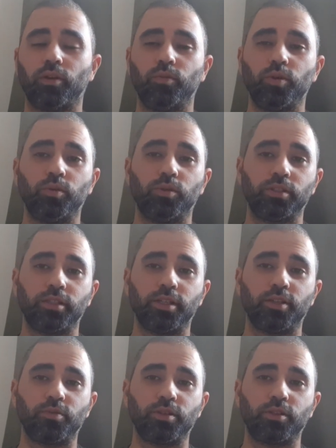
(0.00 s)
we will see
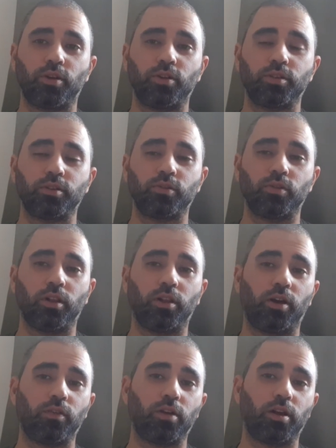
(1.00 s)
the results through the law
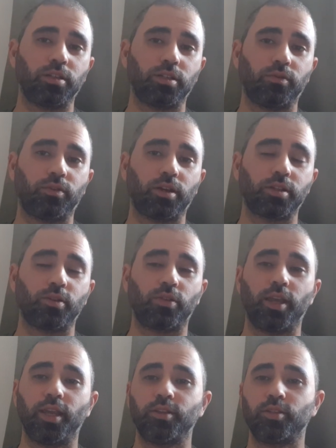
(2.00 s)
of cause and effect. So
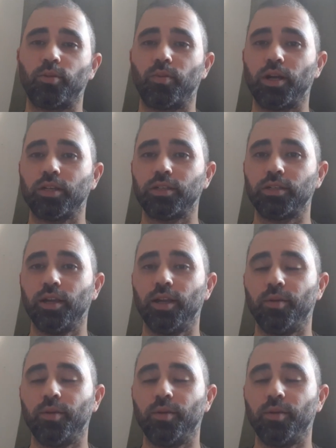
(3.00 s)
thank you so much.